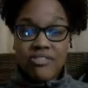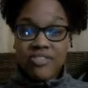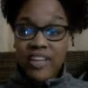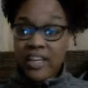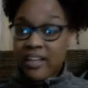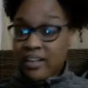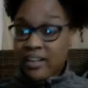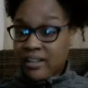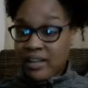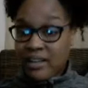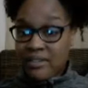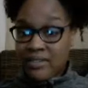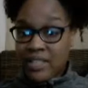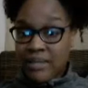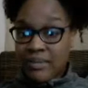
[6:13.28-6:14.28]
fear
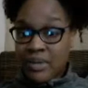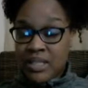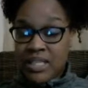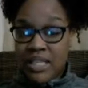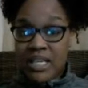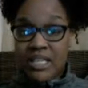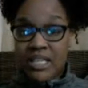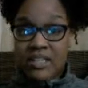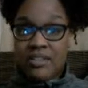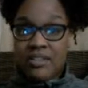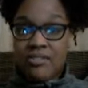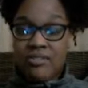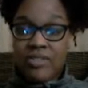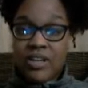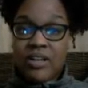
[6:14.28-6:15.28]
of deportation,
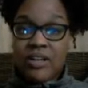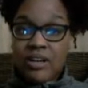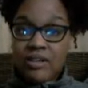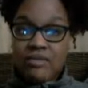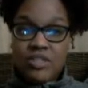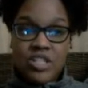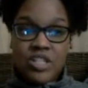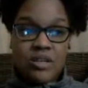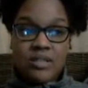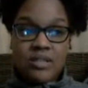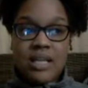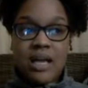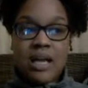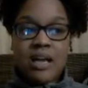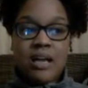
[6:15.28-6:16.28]
fear of jail
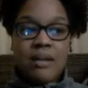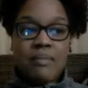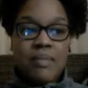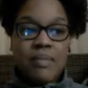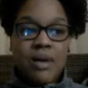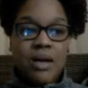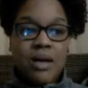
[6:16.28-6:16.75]
time,